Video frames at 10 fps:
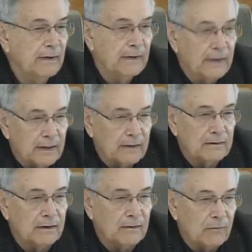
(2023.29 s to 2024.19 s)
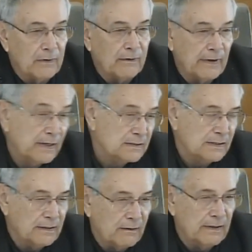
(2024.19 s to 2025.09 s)
and whether
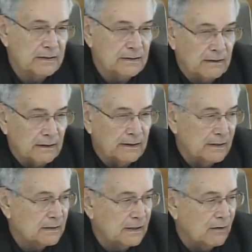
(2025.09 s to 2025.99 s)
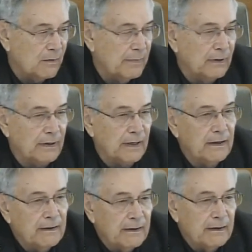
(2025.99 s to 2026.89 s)
there is the accountability.
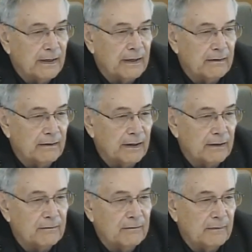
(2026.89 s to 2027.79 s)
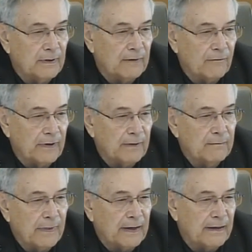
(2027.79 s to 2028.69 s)
And I
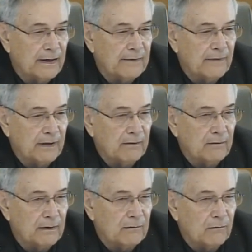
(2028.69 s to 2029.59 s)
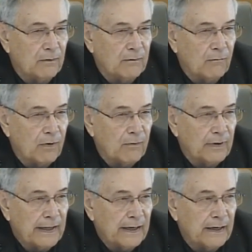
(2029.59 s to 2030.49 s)
think that where we're
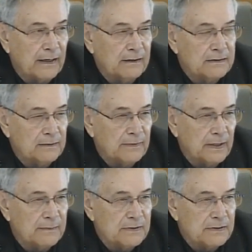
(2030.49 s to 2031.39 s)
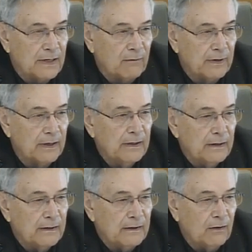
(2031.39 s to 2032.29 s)
lagging sometimes is that we
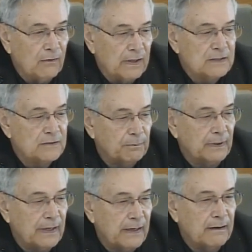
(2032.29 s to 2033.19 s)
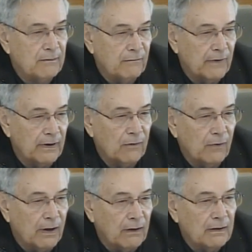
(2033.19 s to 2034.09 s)
don't explain very
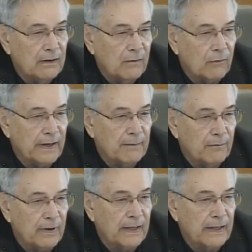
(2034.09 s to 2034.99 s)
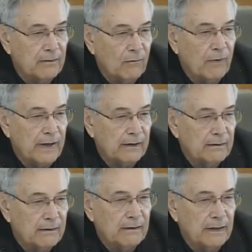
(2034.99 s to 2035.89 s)
well where that money went
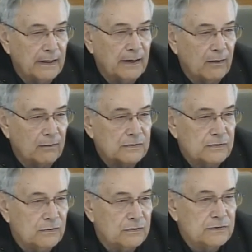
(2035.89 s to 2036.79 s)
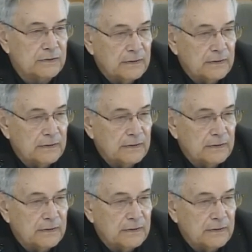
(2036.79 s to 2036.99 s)
and how it was used.